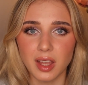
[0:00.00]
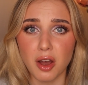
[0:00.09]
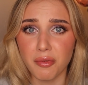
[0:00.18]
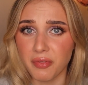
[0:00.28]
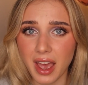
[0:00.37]

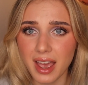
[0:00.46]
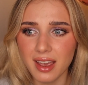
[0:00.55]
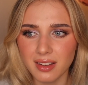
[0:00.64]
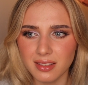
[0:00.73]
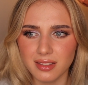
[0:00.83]

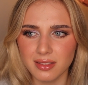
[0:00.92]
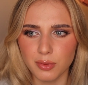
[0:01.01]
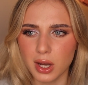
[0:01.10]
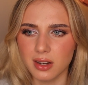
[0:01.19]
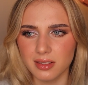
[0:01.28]
affair.
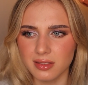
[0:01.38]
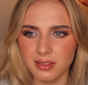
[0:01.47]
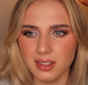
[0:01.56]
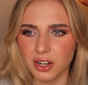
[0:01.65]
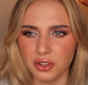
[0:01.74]

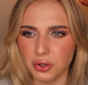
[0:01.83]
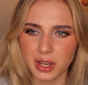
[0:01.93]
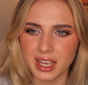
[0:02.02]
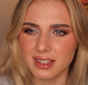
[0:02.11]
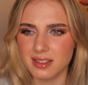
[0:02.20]
Well, you know,
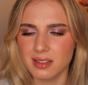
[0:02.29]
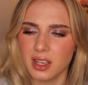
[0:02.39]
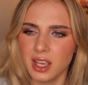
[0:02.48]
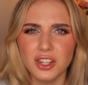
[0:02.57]
you're his...